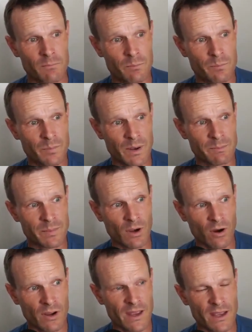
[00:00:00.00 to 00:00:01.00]
But
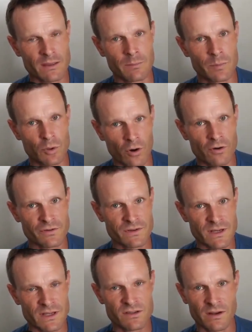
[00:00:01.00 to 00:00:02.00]
behind that, the bureaucracy
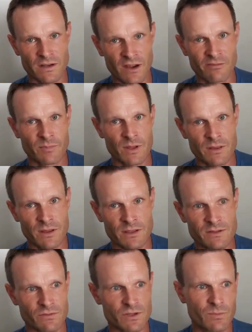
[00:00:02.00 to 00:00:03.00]
inside government
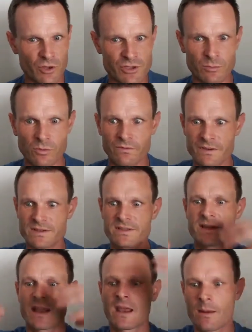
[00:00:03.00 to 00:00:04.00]
that's responsible for
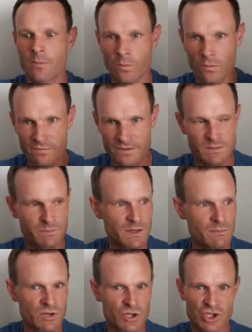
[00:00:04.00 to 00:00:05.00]
setting up all of this big
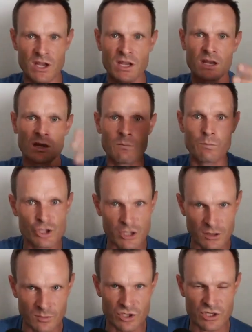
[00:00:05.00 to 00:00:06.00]
machine and pushing
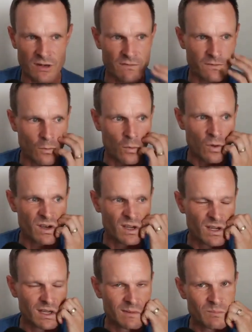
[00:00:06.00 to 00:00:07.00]
the machine forward
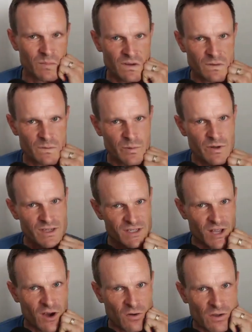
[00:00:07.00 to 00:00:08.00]
moves pretty
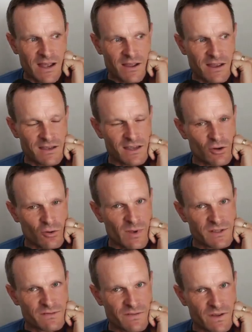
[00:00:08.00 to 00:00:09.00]
slowly. And it
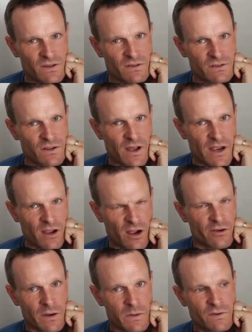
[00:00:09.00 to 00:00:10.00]
almost feels like, I
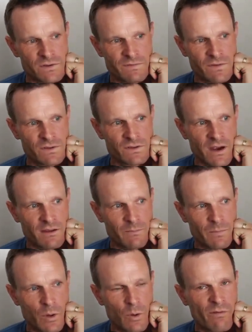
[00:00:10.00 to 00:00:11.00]
agree with you, it feels like
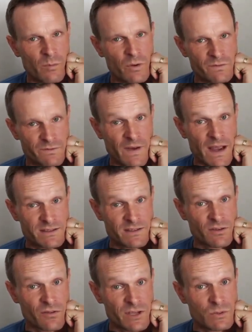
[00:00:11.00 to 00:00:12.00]
whoever moves fastest
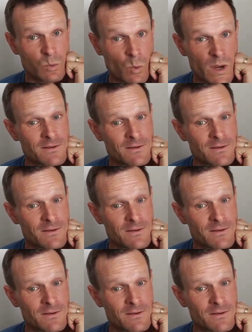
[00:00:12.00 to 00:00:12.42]
on this will win.